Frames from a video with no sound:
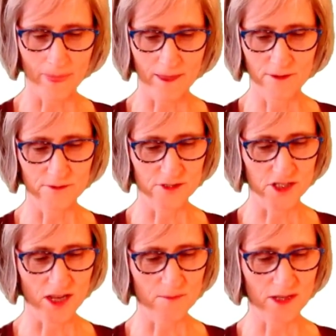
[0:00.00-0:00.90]
Oh,
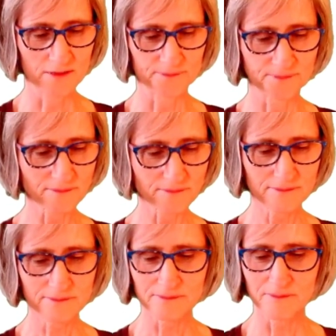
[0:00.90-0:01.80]
Jamie,
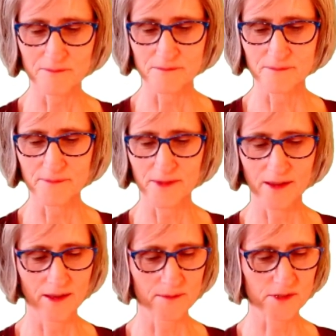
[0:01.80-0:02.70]

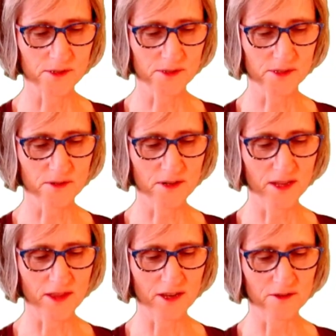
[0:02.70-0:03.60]
I'm so sorry
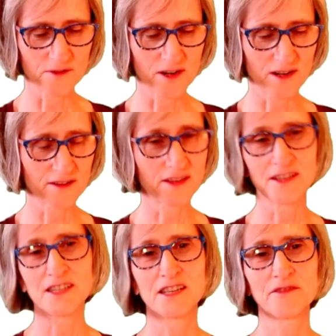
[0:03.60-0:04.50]
that you are that
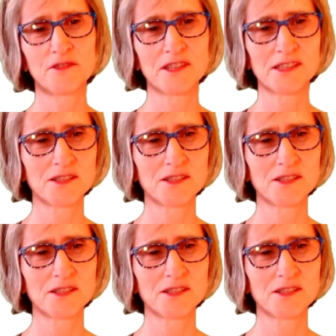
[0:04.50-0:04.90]
to give you this